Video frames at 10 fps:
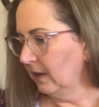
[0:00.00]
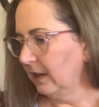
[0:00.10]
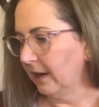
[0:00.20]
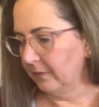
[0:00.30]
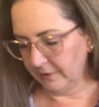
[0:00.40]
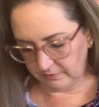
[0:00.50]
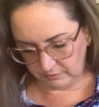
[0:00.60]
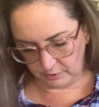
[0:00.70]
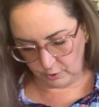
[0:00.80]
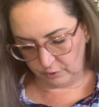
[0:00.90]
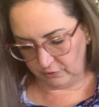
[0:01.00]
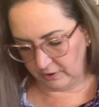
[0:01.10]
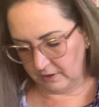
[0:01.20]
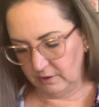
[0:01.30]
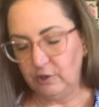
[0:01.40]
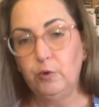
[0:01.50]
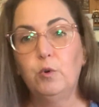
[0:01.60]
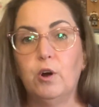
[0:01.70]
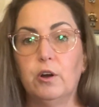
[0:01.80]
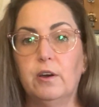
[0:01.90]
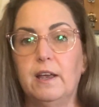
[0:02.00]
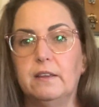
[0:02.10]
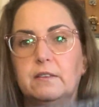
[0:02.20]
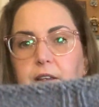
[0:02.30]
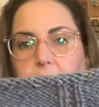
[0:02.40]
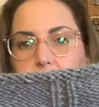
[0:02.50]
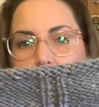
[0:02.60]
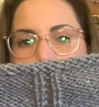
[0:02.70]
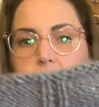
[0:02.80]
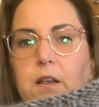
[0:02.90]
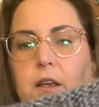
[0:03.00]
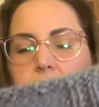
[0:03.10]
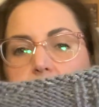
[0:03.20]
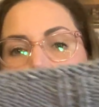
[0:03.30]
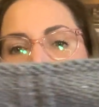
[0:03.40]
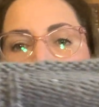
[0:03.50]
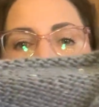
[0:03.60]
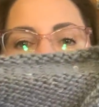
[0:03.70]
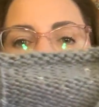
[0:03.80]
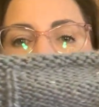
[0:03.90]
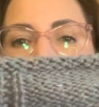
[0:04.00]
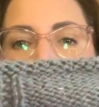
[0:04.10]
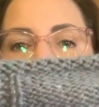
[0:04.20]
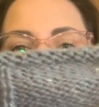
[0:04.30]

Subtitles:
Yeah, this is the Ursa, U-R-S-A, and it's made with bulky